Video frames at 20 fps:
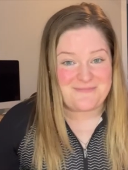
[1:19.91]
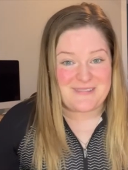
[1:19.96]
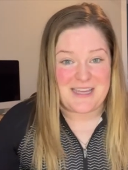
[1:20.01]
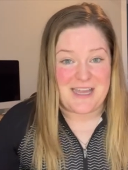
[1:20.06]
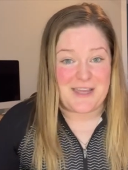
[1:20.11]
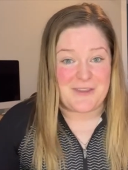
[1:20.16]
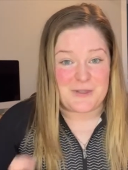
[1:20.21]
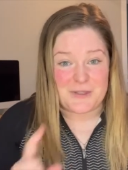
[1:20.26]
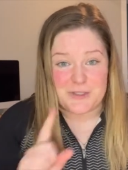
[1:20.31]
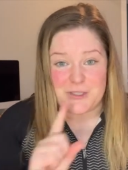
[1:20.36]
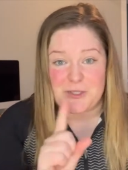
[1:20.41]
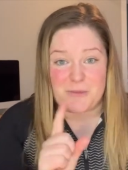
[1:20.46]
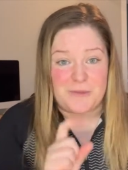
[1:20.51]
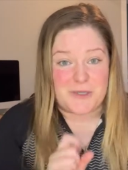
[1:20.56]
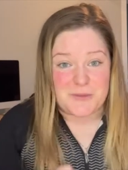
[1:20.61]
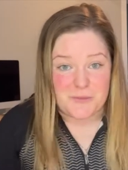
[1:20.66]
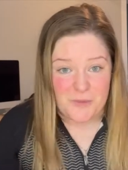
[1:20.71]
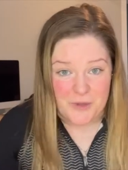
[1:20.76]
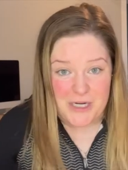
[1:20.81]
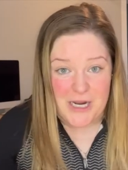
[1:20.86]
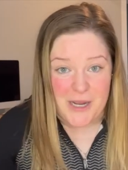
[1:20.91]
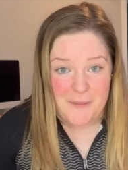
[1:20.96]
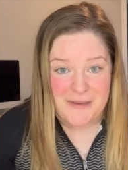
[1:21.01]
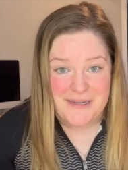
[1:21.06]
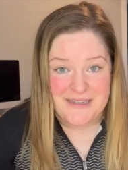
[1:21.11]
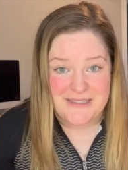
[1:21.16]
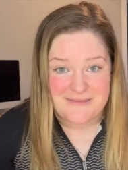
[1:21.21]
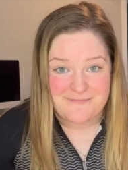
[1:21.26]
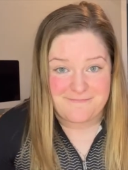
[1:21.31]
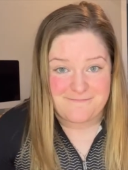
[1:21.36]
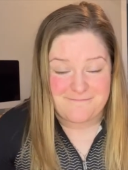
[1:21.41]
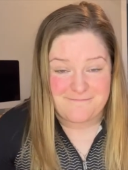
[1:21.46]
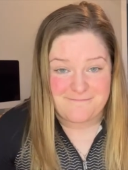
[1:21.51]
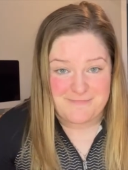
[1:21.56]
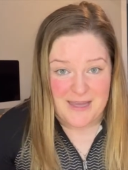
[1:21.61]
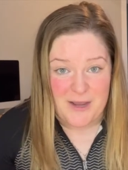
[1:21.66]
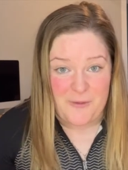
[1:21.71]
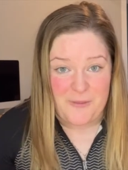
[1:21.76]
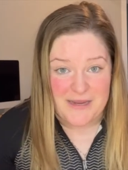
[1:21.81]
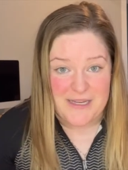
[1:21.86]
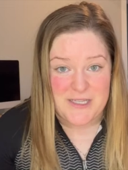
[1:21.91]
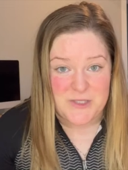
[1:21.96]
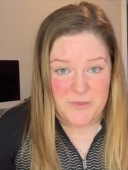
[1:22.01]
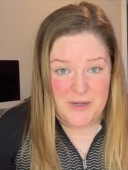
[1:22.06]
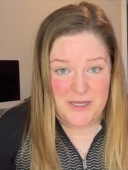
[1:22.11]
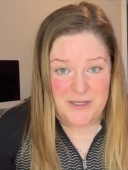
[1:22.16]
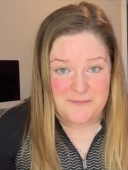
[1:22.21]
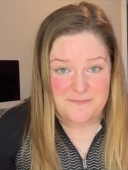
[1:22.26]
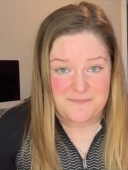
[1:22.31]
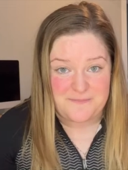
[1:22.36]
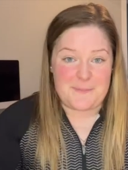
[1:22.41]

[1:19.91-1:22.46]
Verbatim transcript: And there's so much more coming that way as well.